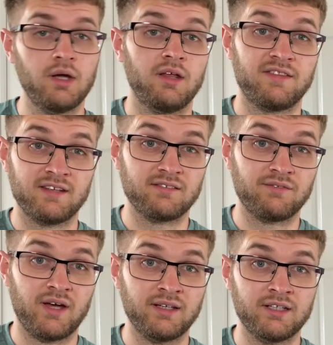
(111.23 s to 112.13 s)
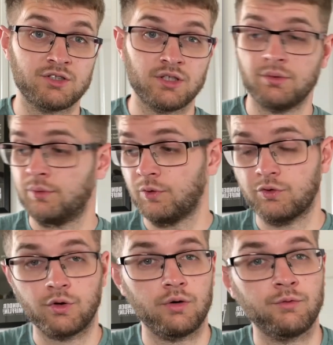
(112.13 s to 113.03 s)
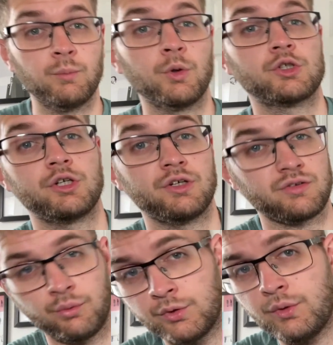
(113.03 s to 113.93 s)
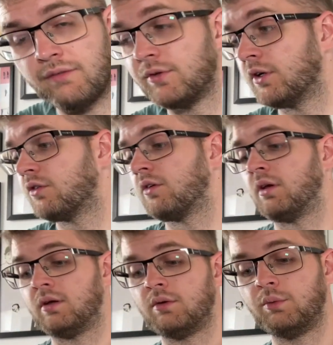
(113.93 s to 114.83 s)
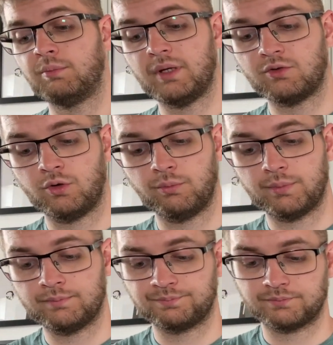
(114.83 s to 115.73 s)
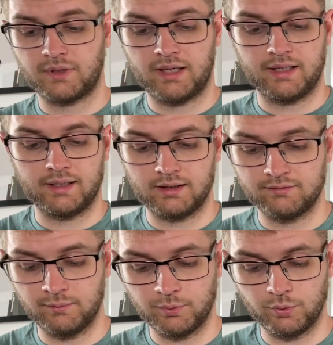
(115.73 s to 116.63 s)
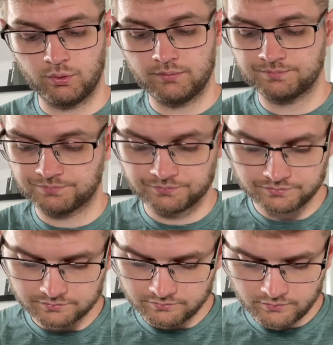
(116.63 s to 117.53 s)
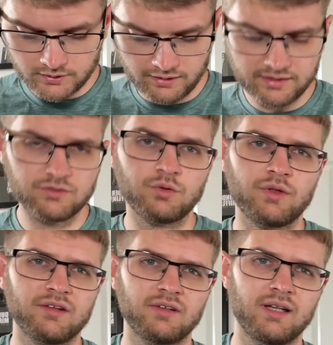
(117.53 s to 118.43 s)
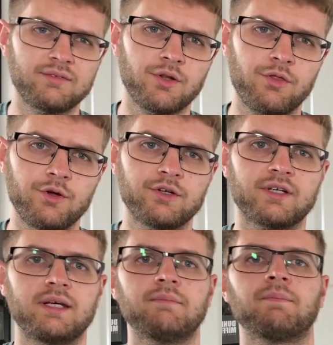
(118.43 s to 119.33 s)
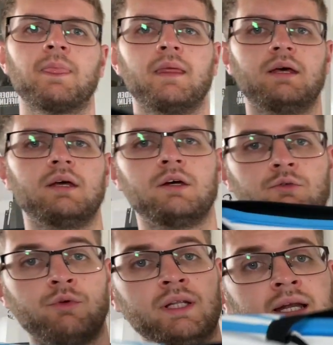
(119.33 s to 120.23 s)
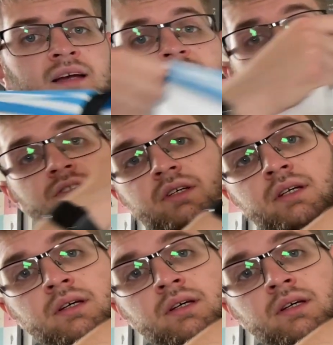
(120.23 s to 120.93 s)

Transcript: things of that nature. We've also got a football shirt, so we'll do that first. We picked up a Liverpool, I think it's 2011 third kit. Really nice actually.